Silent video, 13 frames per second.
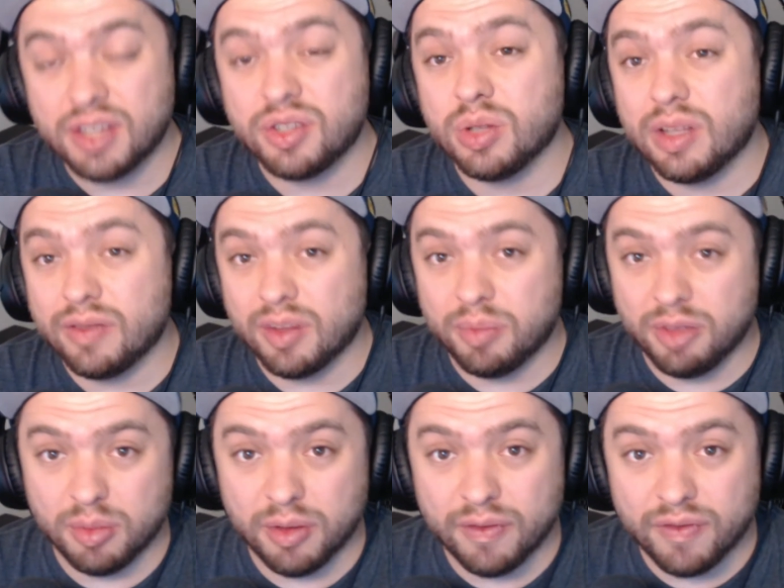Do level up a
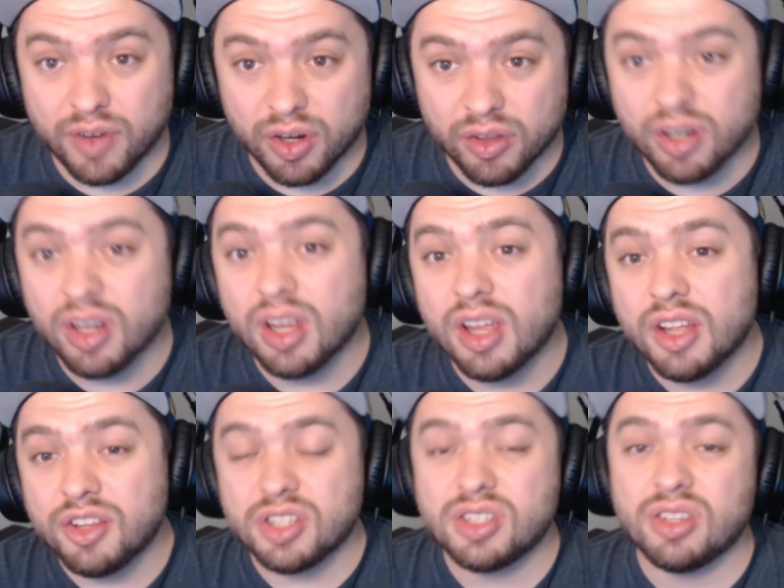little bit further,
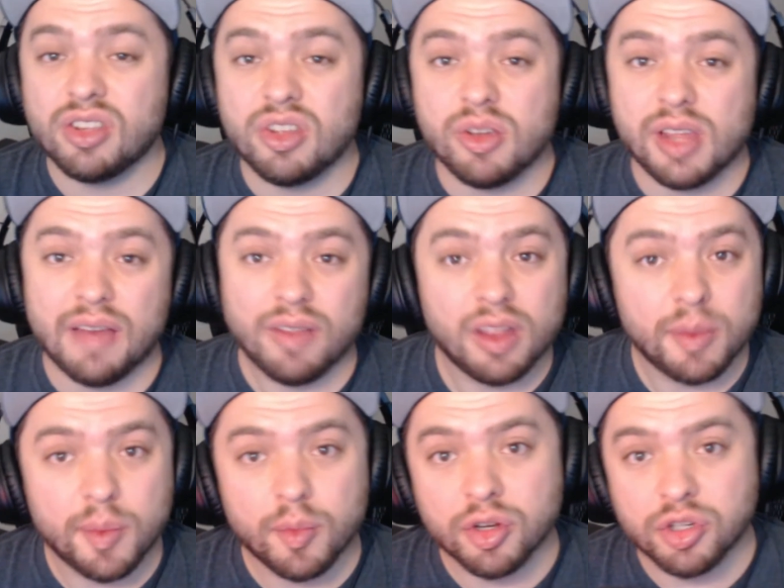just so that you can have a
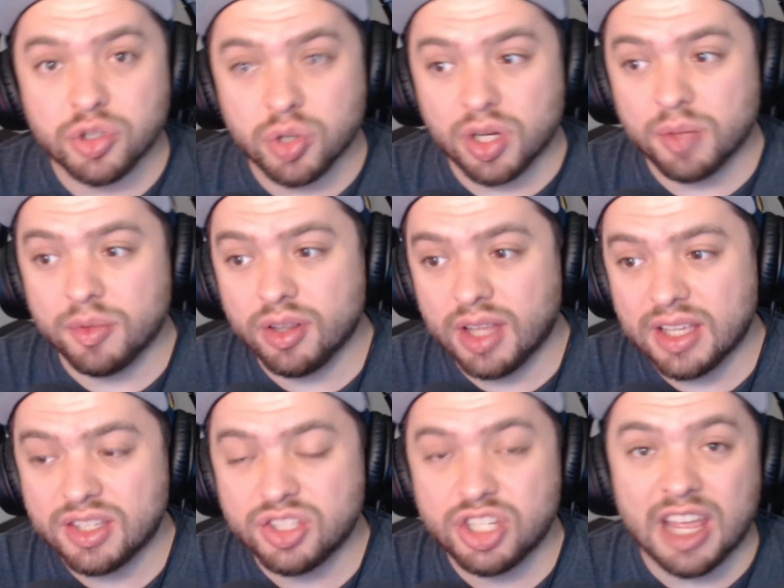little bit more enjoyable,
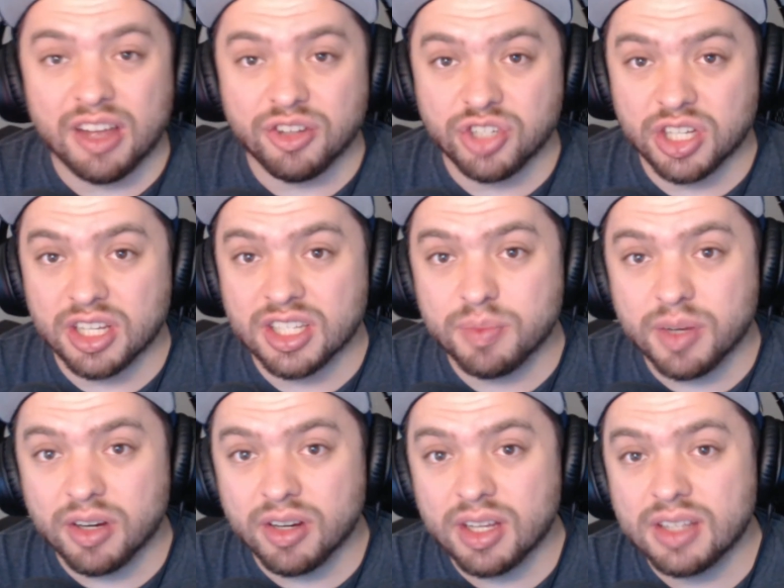less challenging
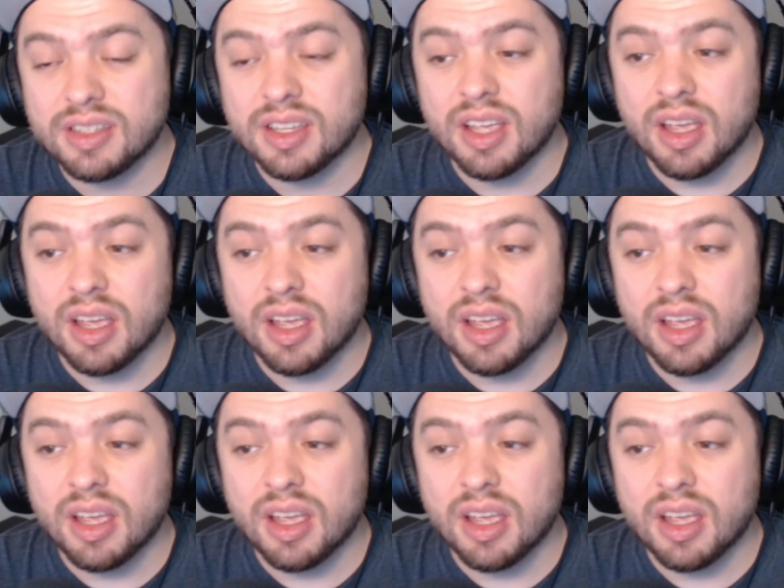experience.